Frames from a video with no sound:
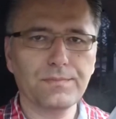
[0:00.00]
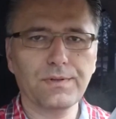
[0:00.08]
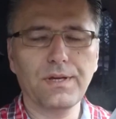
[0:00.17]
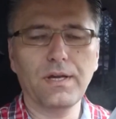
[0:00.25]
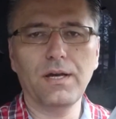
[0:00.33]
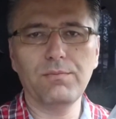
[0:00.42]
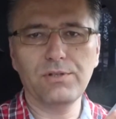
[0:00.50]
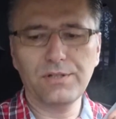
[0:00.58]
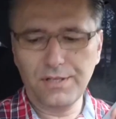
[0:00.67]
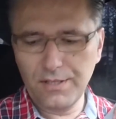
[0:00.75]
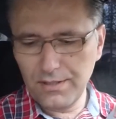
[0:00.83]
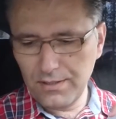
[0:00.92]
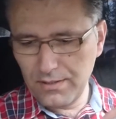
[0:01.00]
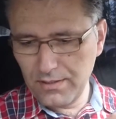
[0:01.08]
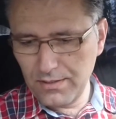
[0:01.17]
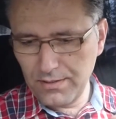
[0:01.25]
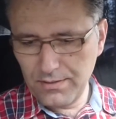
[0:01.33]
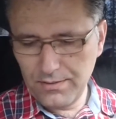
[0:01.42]
Okay, I'm looking
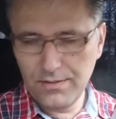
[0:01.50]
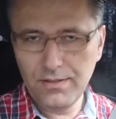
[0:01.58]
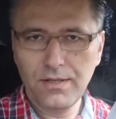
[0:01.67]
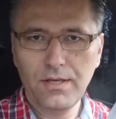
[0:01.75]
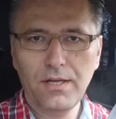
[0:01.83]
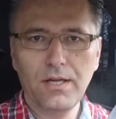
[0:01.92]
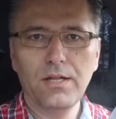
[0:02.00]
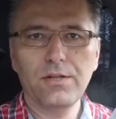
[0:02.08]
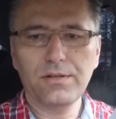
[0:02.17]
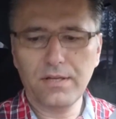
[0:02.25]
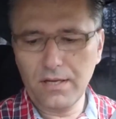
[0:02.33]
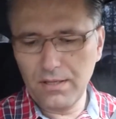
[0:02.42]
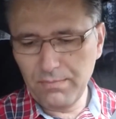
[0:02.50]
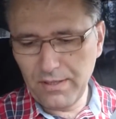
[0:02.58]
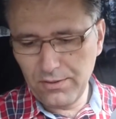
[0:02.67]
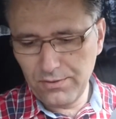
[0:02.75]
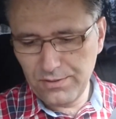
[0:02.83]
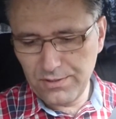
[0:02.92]
at
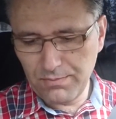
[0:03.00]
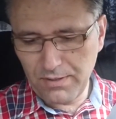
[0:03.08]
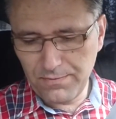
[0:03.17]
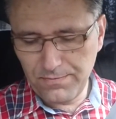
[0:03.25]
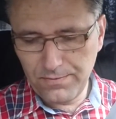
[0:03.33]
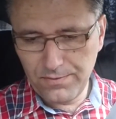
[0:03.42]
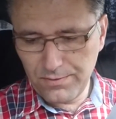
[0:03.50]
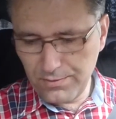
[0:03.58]
my notes on my phone,